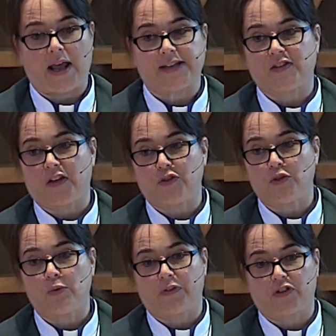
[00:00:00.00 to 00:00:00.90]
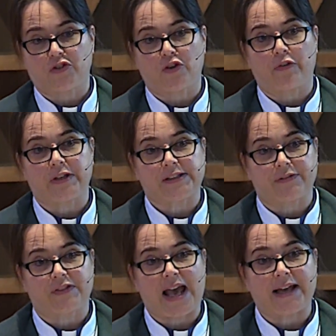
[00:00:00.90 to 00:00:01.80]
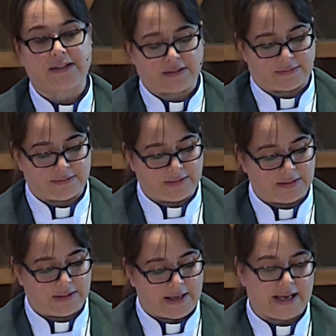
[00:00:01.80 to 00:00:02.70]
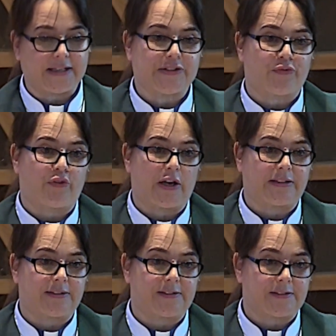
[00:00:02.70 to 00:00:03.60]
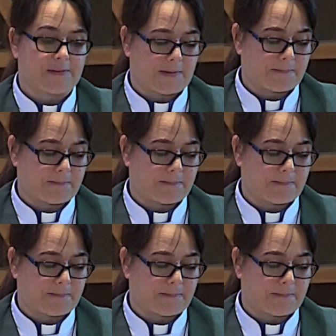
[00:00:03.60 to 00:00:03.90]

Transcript: as they do in the stories of Daniel and his friends.